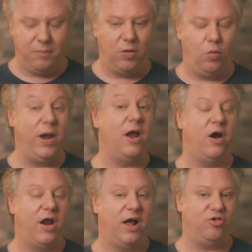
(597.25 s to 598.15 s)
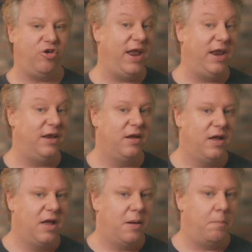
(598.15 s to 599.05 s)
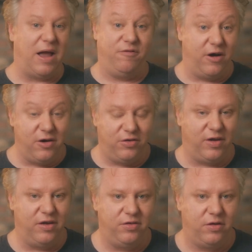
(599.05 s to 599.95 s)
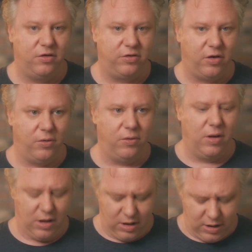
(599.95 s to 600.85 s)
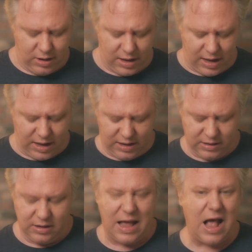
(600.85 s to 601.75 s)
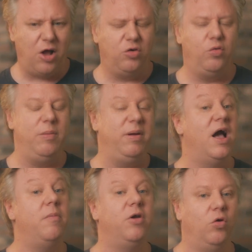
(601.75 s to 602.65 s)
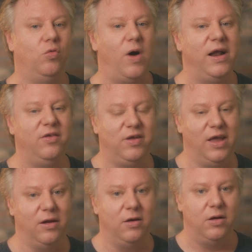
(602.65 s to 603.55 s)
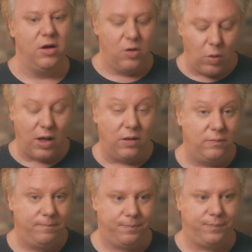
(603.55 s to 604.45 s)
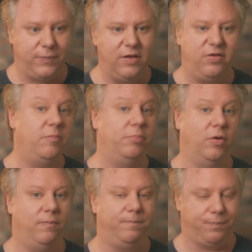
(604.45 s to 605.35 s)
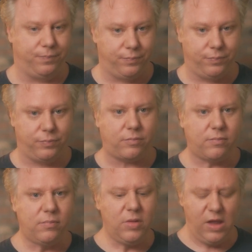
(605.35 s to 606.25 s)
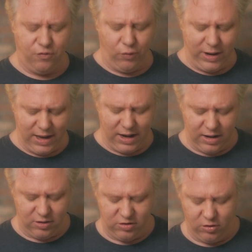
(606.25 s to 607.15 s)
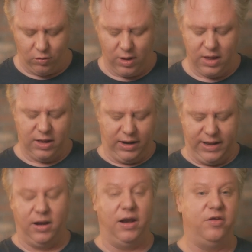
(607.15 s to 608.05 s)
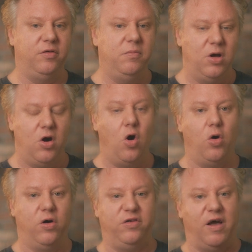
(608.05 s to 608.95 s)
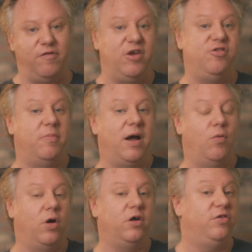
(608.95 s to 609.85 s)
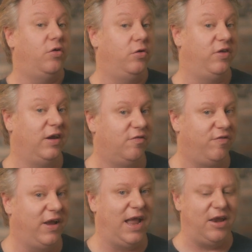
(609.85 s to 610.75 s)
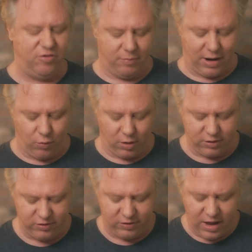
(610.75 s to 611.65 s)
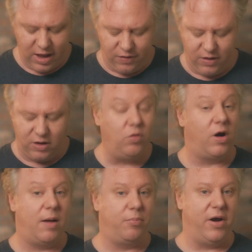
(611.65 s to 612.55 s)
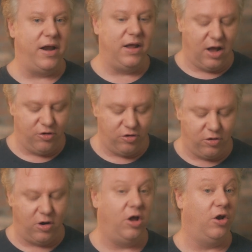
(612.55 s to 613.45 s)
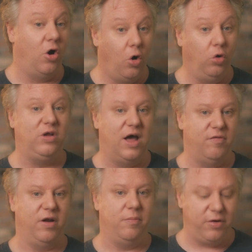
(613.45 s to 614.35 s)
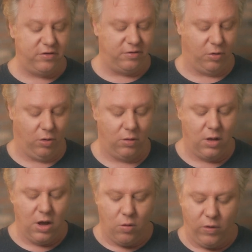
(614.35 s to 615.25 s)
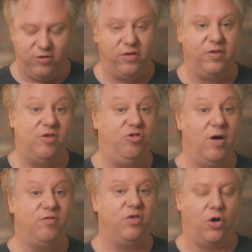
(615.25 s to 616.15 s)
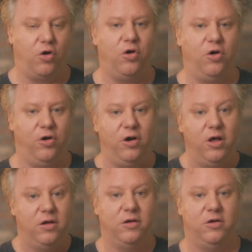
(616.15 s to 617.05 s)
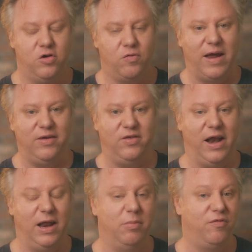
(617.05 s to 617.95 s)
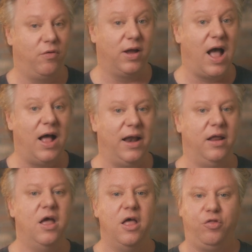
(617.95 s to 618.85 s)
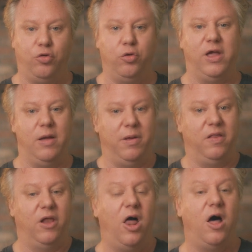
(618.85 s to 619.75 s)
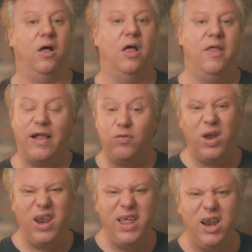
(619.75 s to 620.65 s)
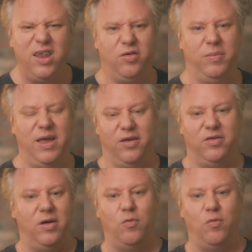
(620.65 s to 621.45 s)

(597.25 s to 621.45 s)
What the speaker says: We are not trained by Pharisees. So how do we become an wineskin? Well, it's simple. If we get into legalism or salvation by works or sanctification by works, then we're operating under an old covenant principle, which is that you have to earn your right standing before God through keeping the law. That's what legalism is.